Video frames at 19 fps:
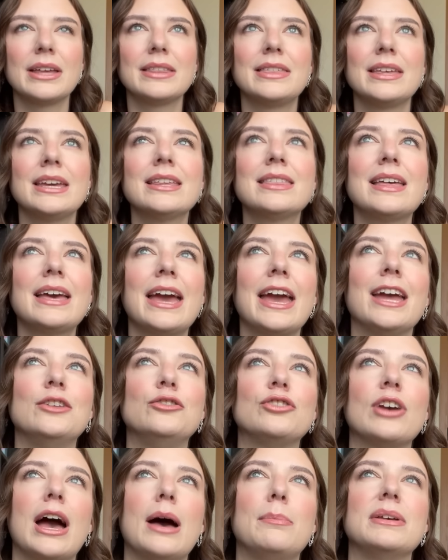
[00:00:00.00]
I think the
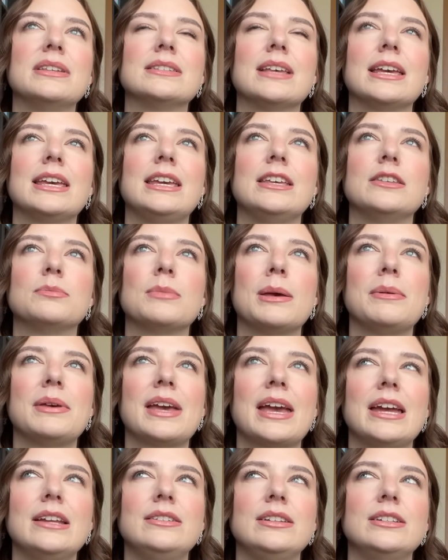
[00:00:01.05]
age gap is like he's maybe
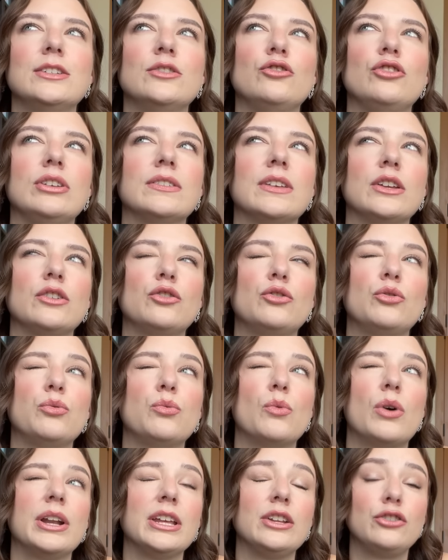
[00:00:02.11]
18 and she's like
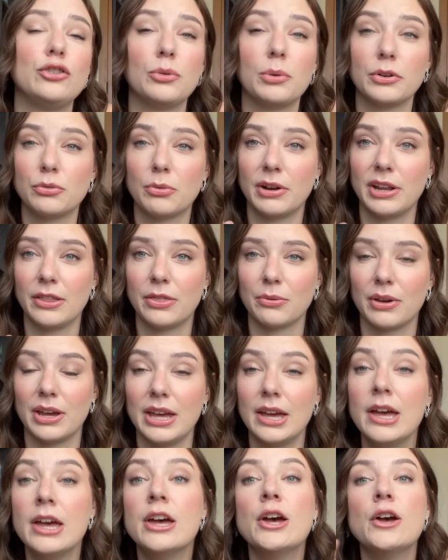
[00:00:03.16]
22 or 23.